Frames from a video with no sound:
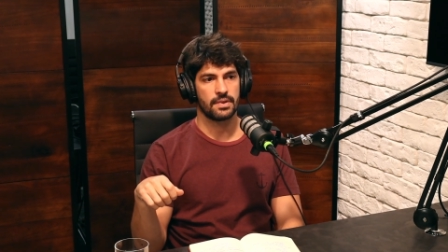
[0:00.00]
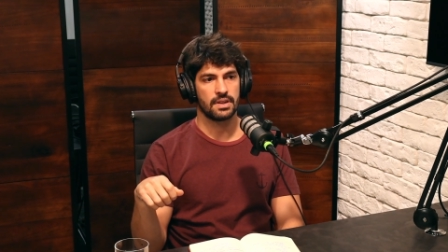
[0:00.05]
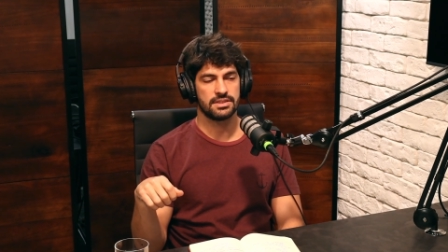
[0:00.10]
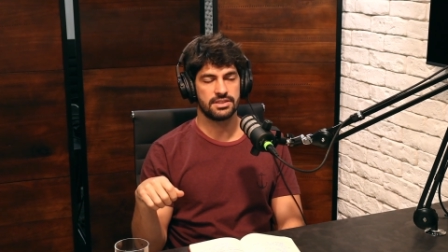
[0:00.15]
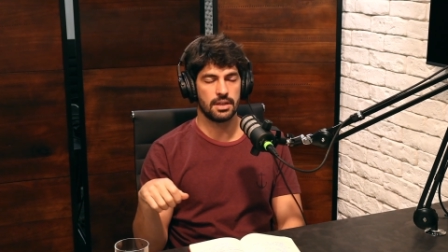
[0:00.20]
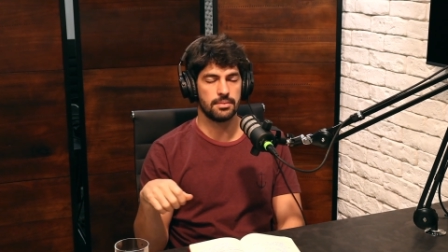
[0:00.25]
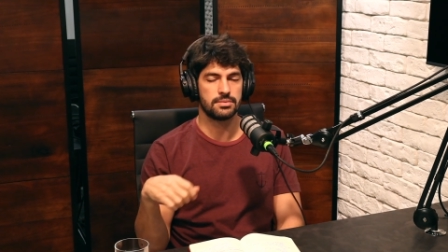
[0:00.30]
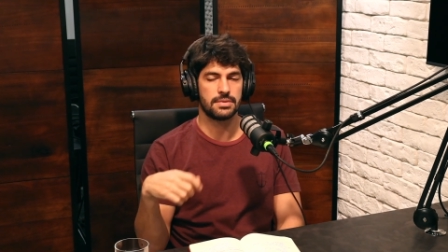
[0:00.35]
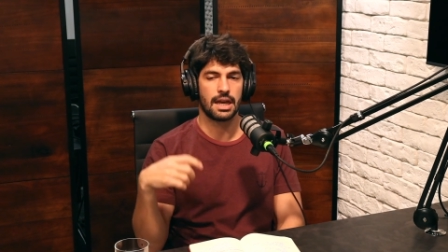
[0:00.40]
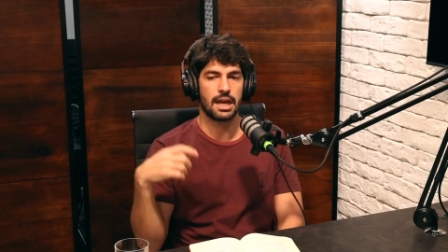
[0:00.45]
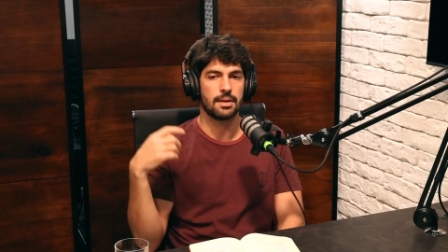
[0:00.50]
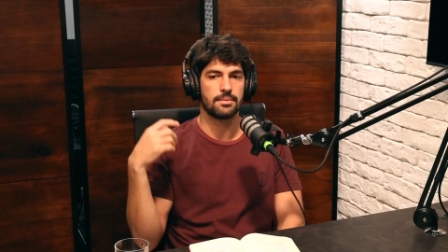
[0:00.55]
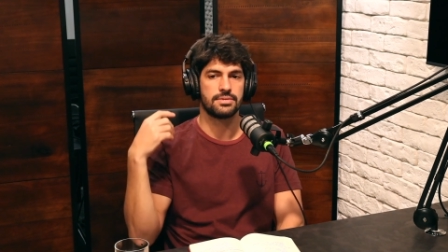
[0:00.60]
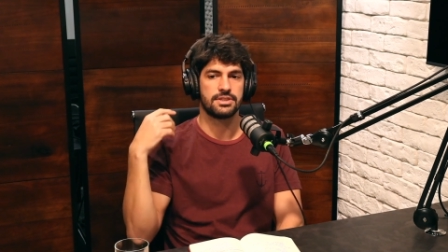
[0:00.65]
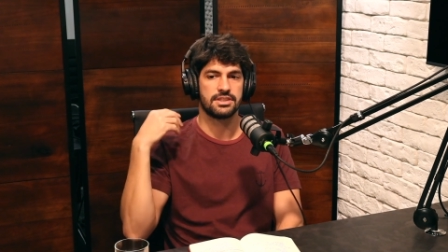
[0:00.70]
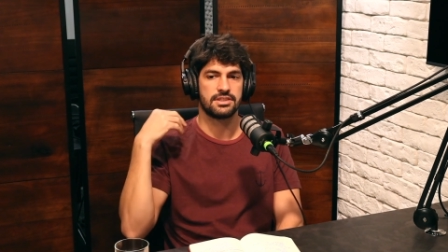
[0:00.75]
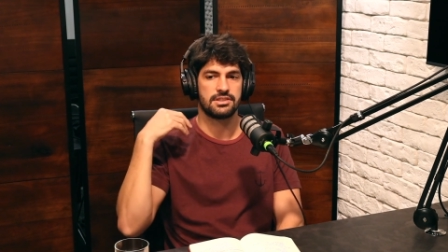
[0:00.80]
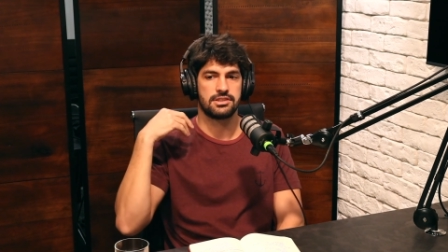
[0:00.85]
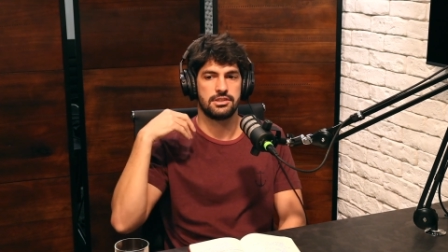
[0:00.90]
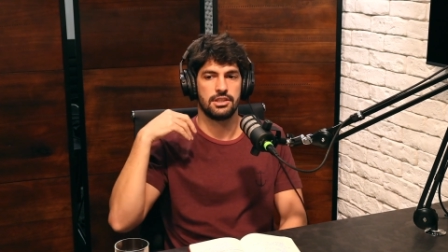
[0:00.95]
Sometimes
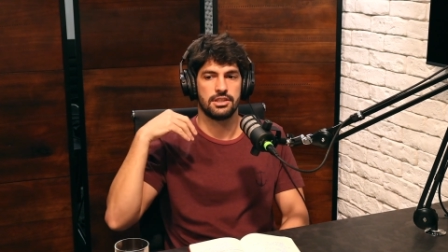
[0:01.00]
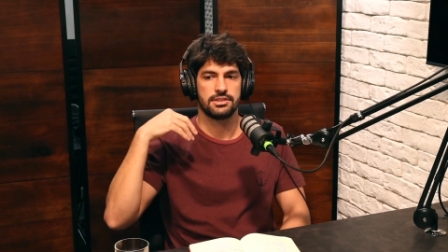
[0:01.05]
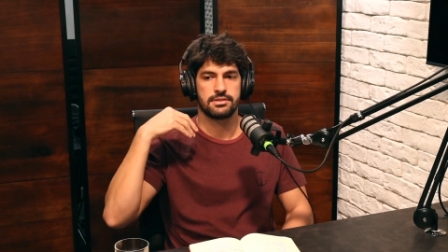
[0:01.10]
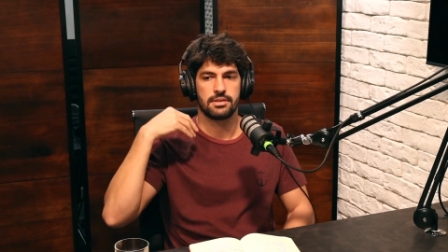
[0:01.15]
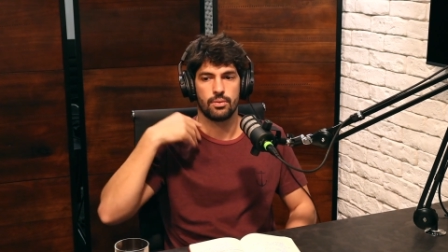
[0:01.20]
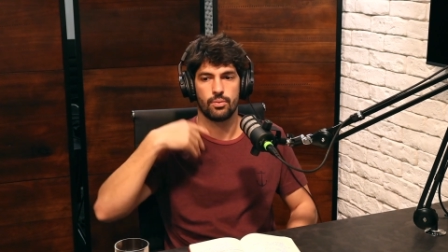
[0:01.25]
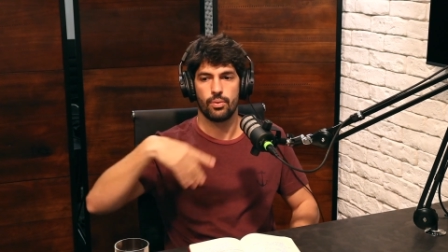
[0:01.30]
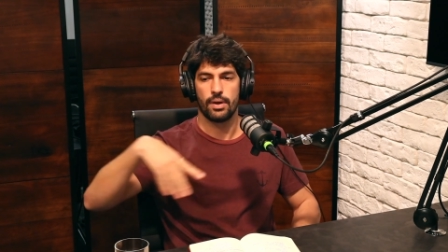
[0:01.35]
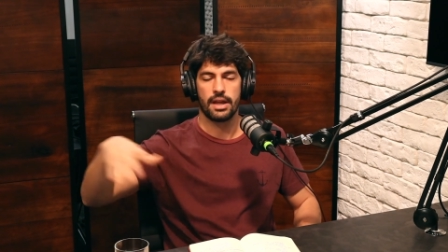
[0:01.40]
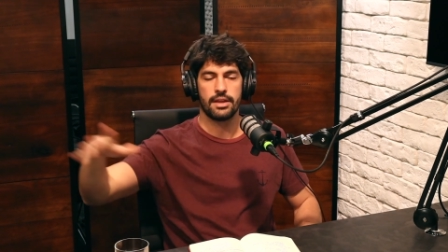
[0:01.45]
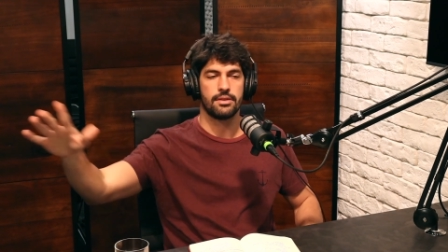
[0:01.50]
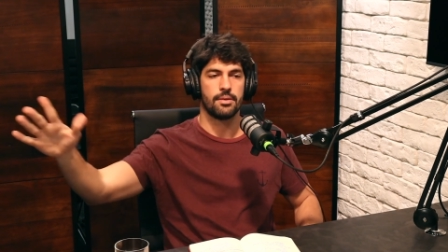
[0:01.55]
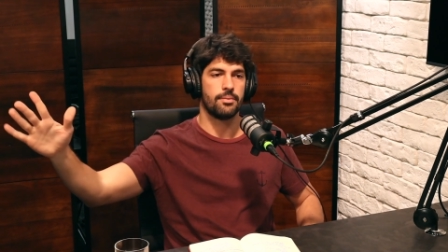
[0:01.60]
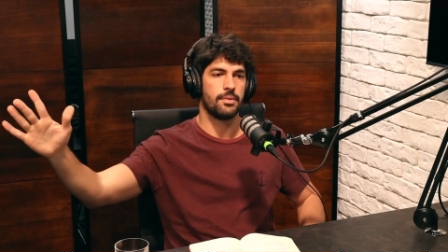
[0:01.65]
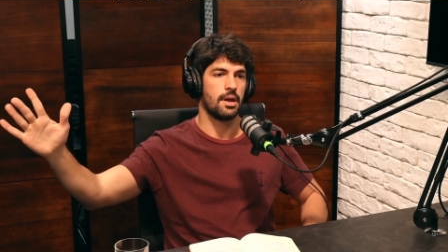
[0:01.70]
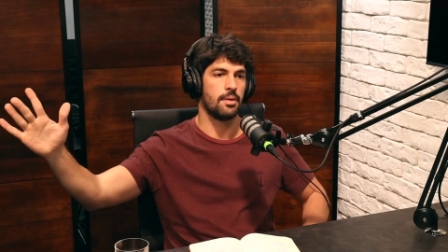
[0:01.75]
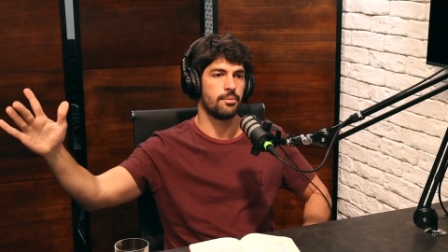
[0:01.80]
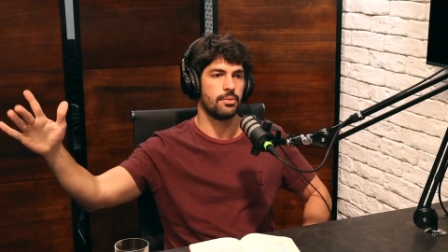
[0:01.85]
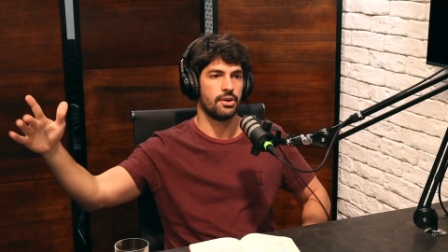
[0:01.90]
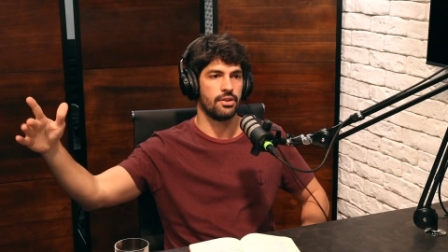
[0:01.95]
it's just a random
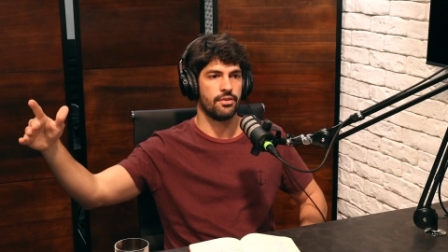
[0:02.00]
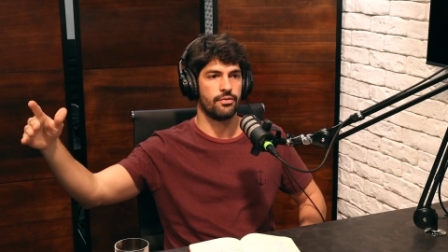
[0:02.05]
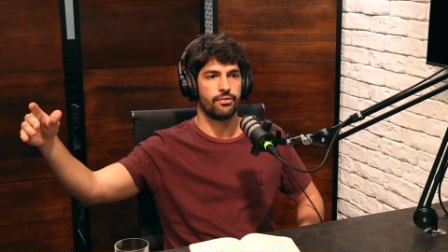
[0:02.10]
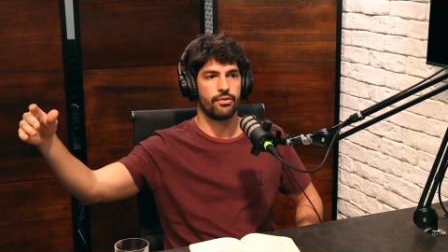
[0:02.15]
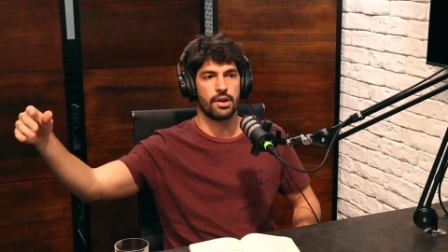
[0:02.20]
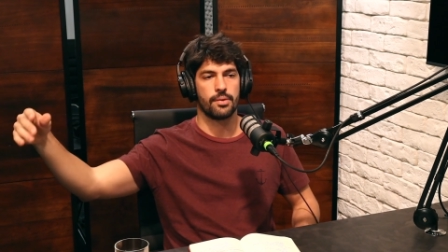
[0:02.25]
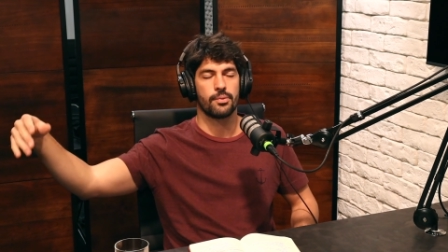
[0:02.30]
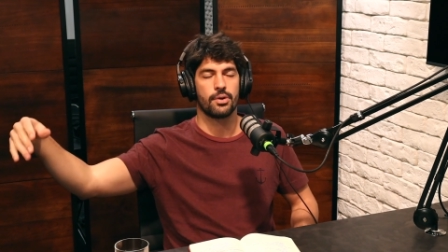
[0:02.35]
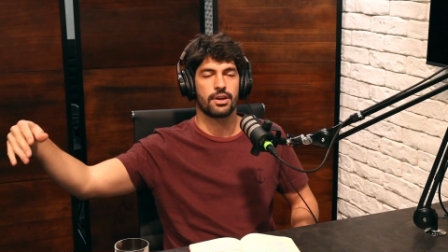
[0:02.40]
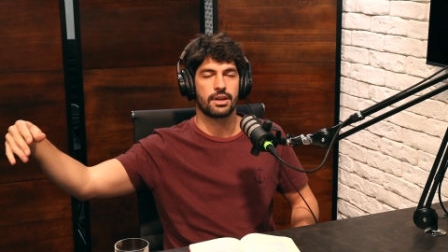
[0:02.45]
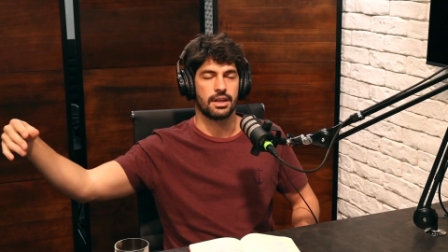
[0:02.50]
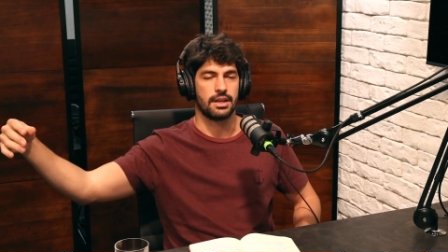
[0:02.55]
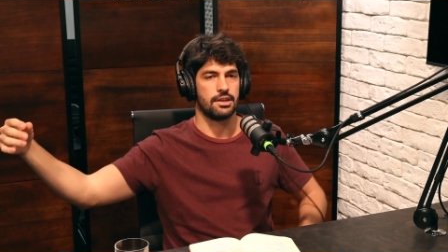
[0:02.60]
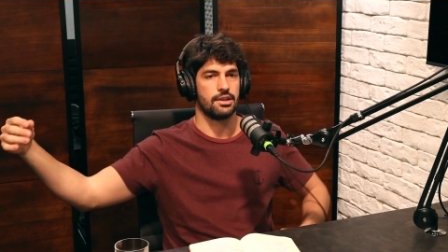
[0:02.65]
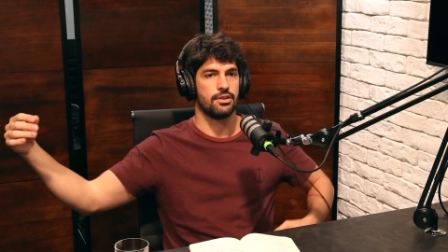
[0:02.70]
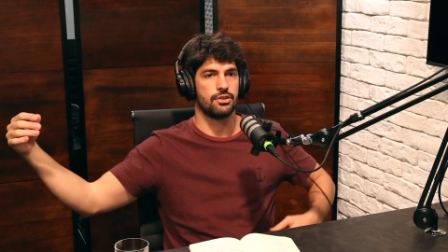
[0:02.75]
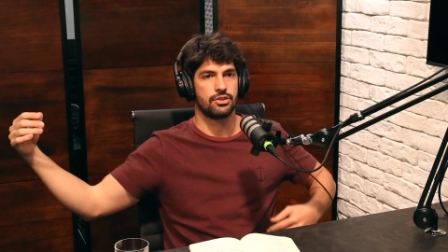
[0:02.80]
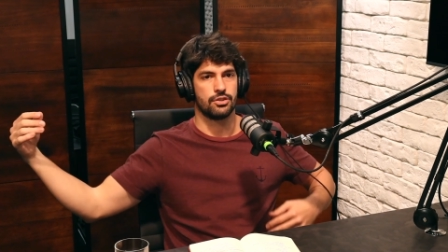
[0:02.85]
number in the framework and you